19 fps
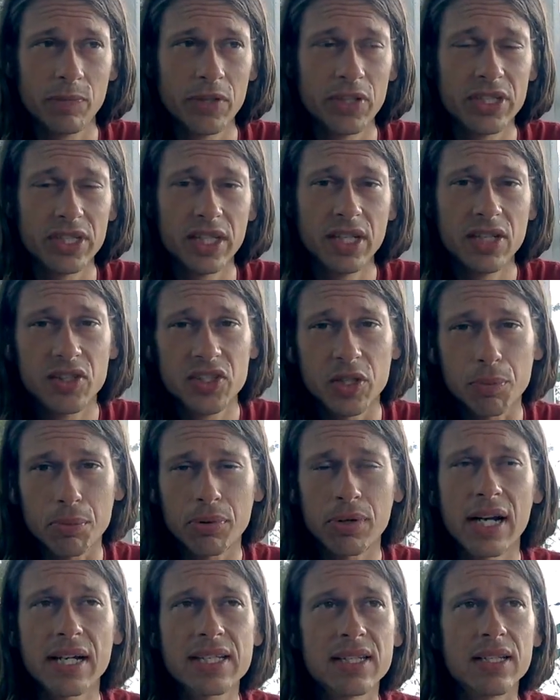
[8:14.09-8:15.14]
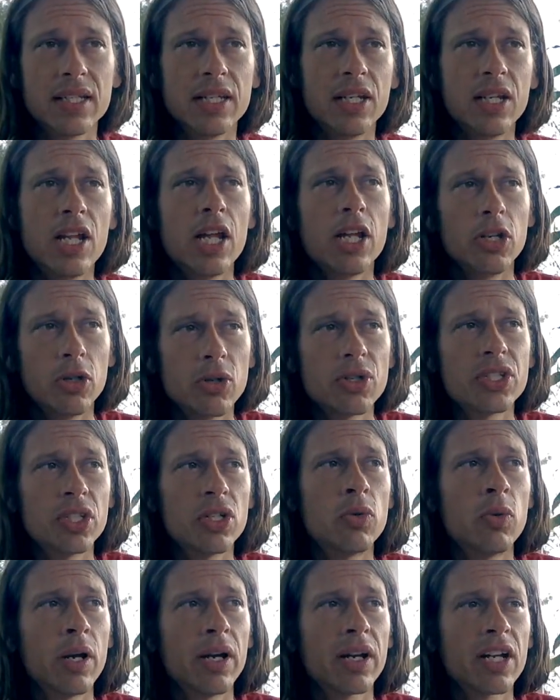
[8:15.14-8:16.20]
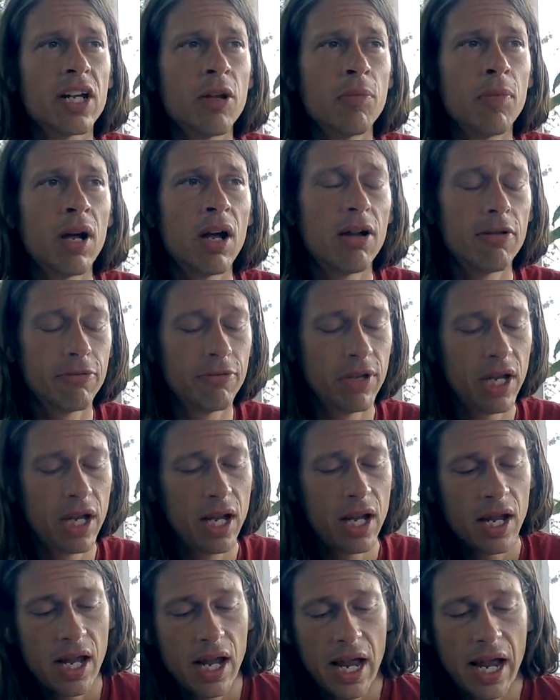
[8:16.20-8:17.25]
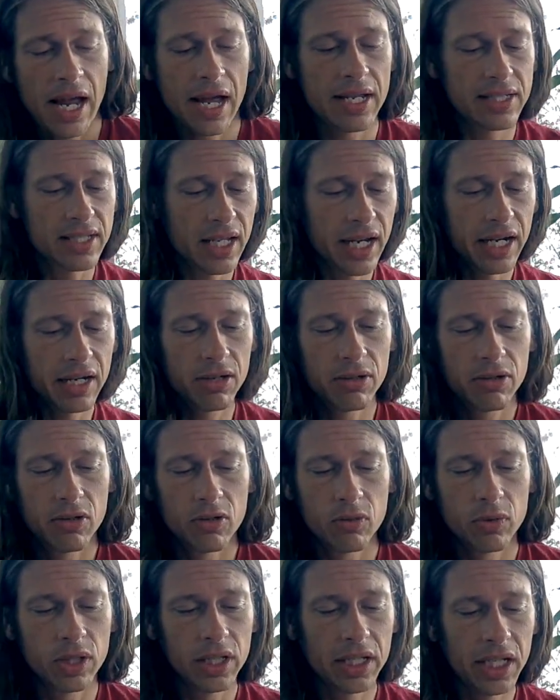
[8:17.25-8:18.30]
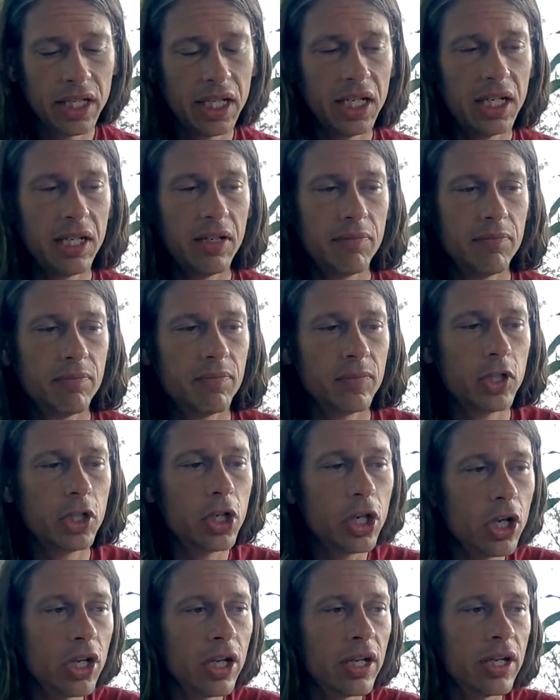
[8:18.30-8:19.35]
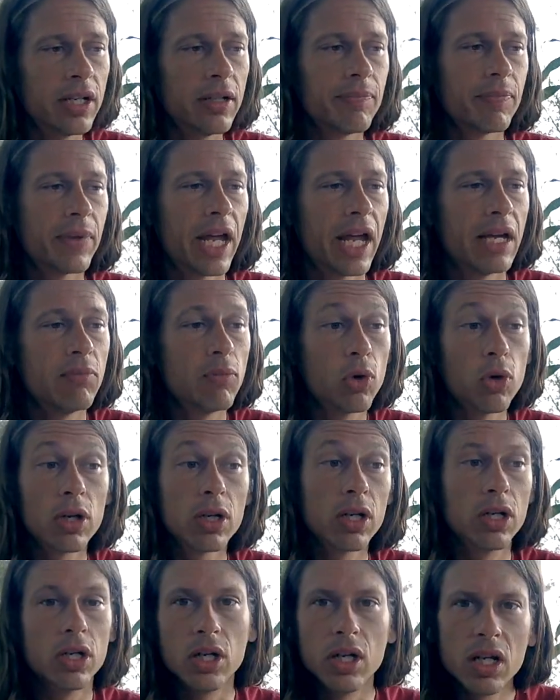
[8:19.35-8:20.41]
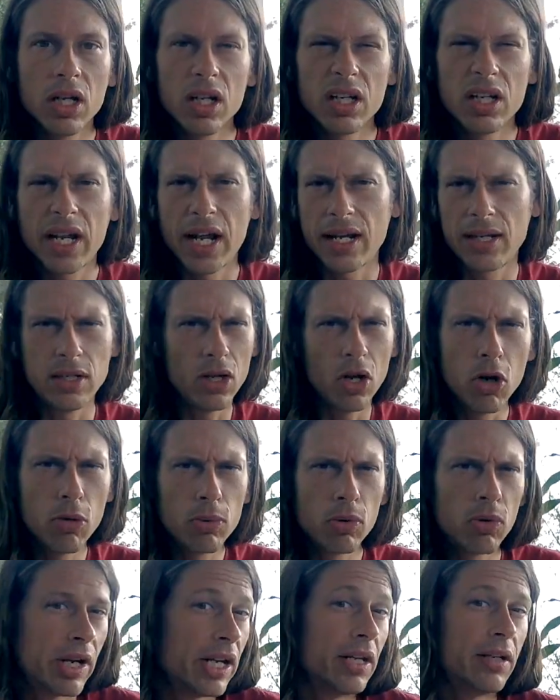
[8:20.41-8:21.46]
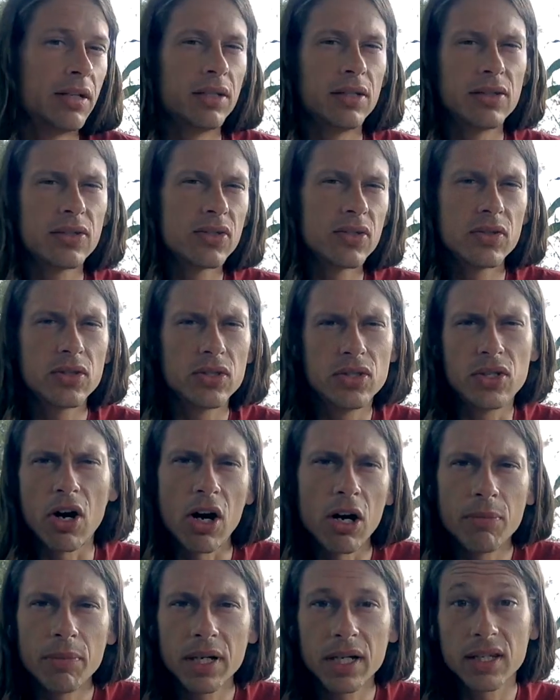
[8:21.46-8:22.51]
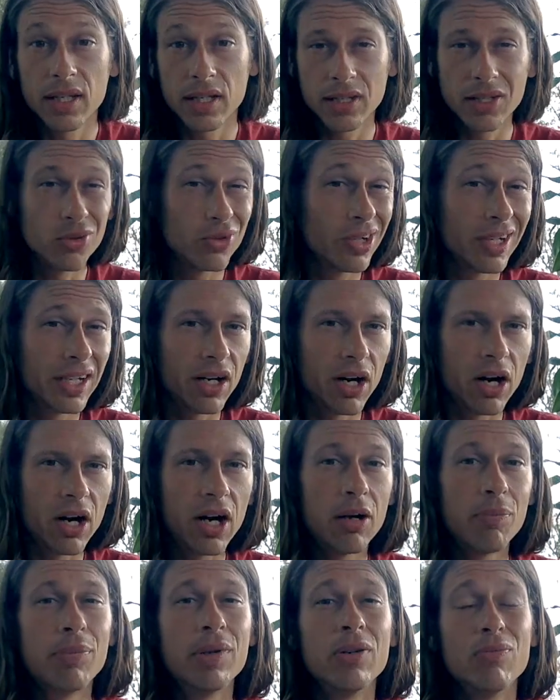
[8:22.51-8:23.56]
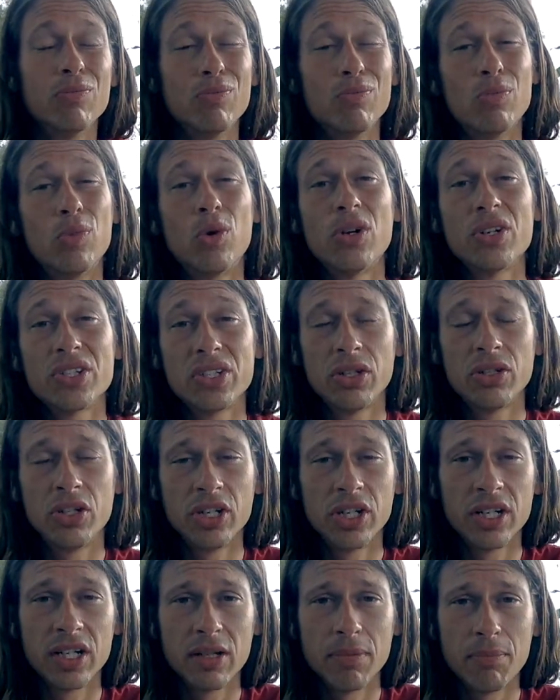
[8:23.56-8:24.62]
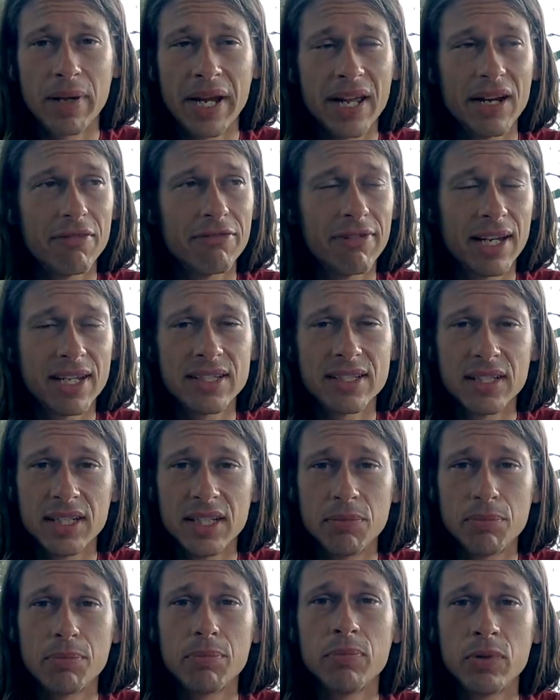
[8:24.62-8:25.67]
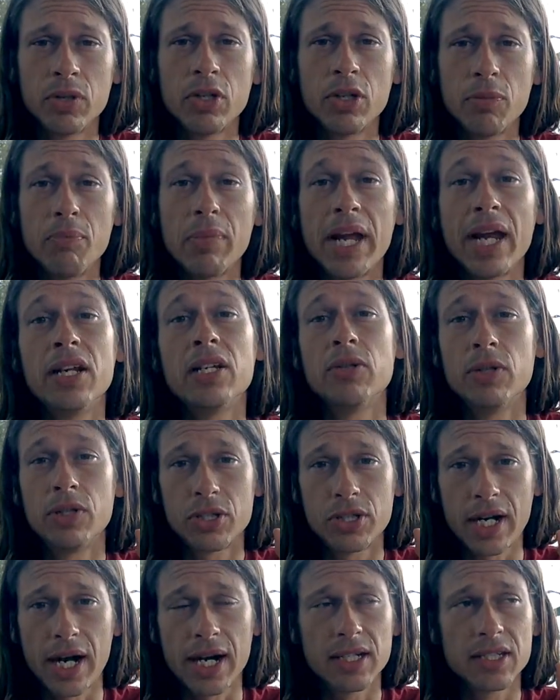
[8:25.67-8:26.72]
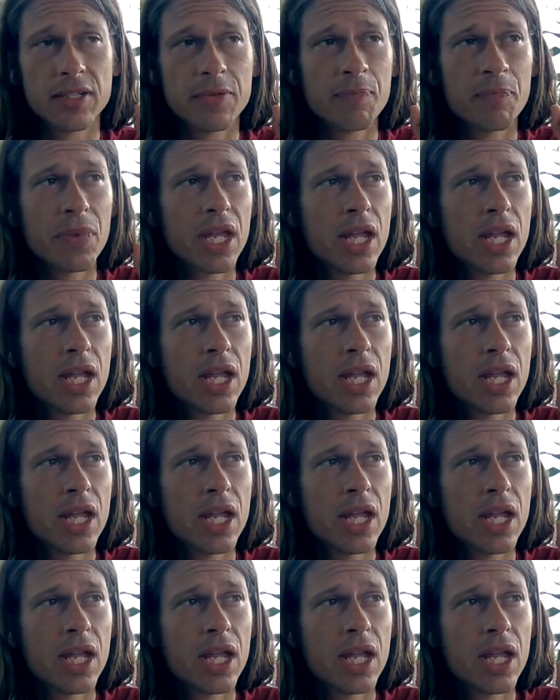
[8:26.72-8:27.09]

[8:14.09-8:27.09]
You see, you suppress, you'll still want to come off as like really good and more good and noble and dharmic than you really are, but more so you're going to manifest it in the man you attract.